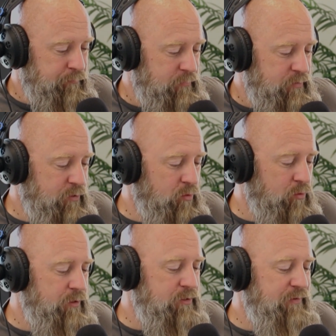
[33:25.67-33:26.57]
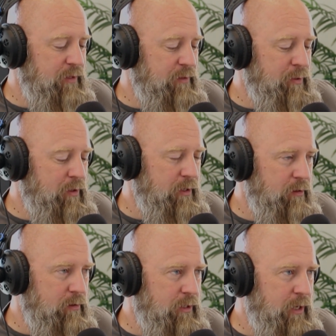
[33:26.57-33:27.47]
So this fella, Paul
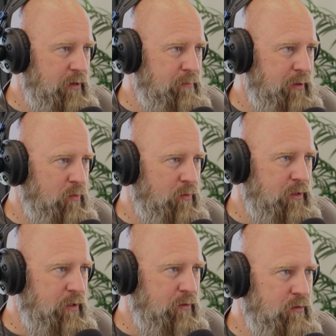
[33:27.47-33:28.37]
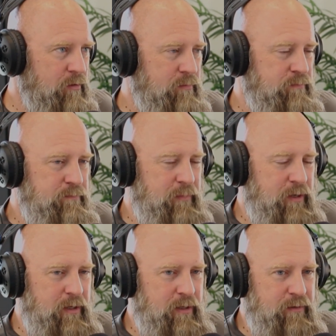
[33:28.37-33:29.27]
Ehrlich, had a bet with another
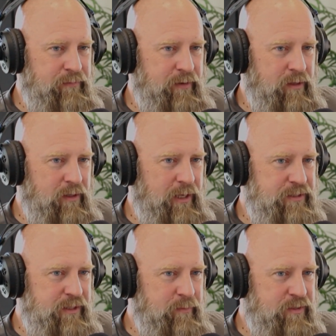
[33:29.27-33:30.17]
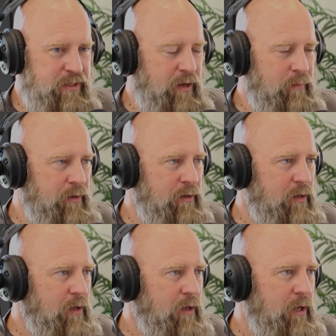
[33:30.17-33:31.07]
fella, last name is Simon.
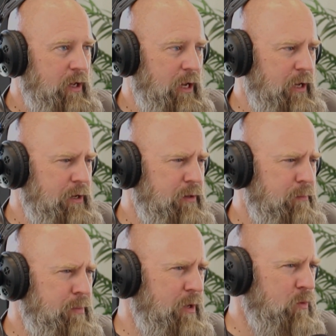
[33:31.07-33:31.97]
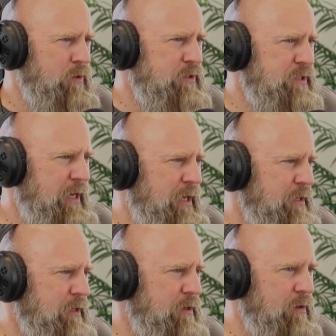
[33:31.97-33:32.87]
And the bet was
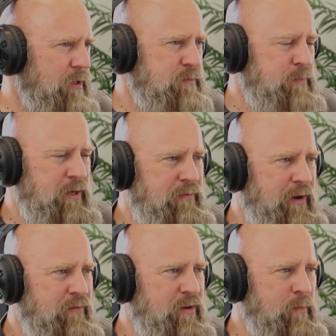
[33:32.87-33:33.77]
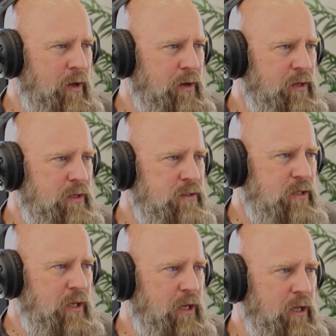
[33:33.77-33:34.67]
that, let's pick 5 commodities.
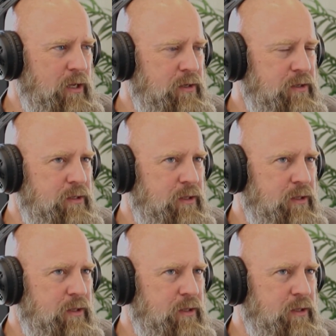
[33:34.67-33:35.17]
And